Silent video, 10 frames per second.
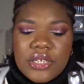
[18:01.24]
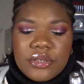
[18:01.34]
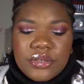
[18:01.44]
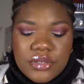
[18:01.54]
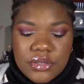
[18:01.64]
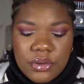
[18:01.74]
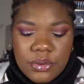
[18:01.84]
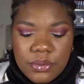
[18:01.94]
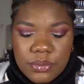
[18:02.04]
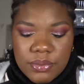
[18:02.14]

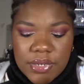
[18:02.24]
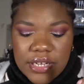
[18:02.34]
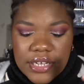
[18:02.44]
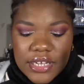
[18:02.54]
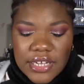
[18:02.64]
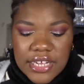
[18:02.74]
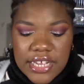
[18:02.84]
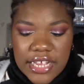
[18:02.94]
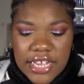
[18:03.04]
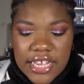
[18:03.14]
So
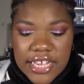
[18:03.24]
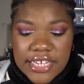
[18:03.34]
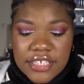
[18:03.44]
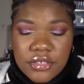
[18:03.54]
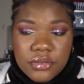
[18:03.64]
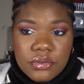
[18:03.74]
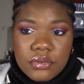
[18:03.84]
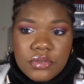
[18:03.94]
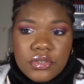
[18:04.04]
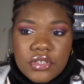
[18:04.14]
I
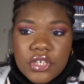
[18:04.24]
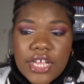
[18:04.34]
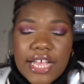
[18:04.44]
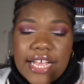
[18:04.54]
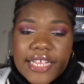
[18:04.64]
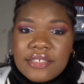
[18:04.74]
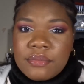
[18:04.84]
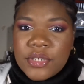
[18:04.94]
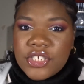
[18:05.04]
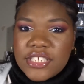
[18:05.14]
used as
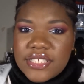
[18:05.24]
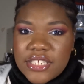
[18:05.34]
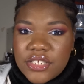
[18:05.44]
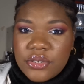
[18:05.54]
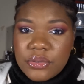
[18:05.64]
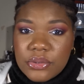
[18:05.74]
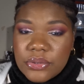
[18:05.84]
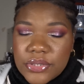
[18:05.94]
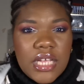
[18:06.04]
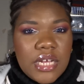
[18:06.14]
much as I could.